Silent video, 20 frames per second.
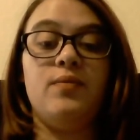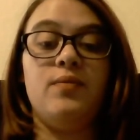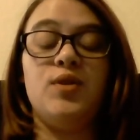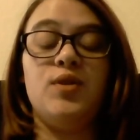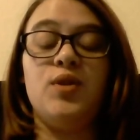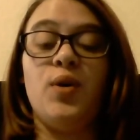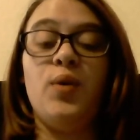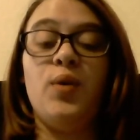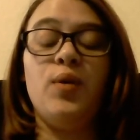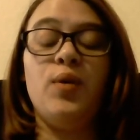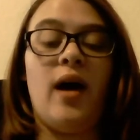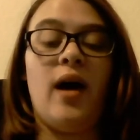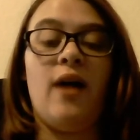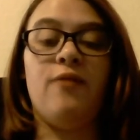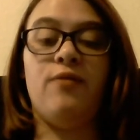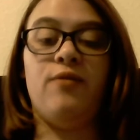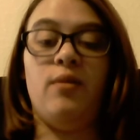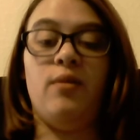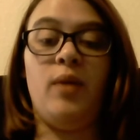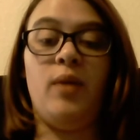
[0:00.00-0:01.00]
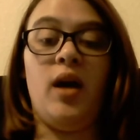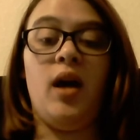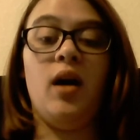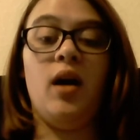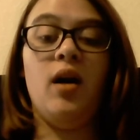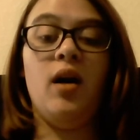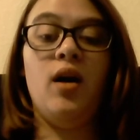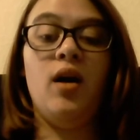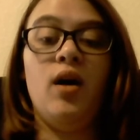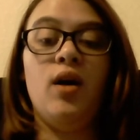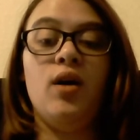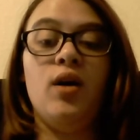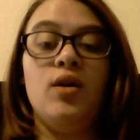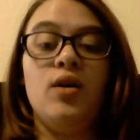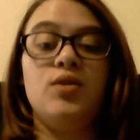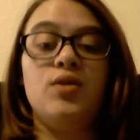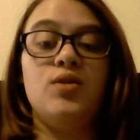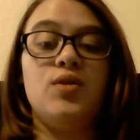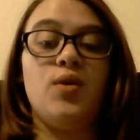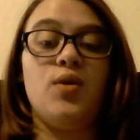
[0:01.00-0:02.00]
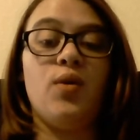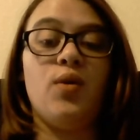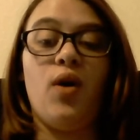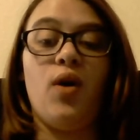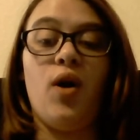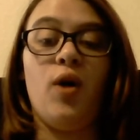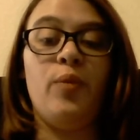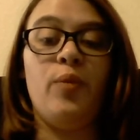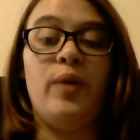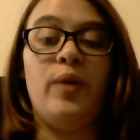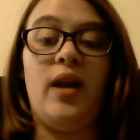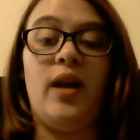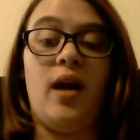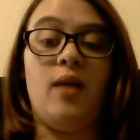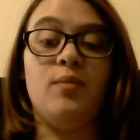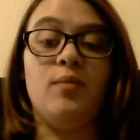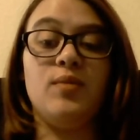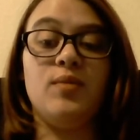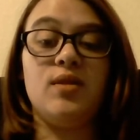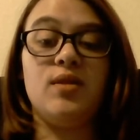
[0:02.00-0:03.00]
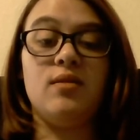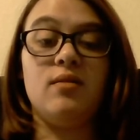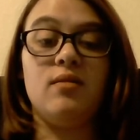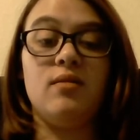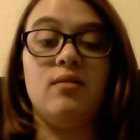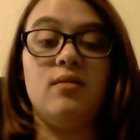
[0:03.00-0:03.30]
Don't laugh at me. Don't call me names.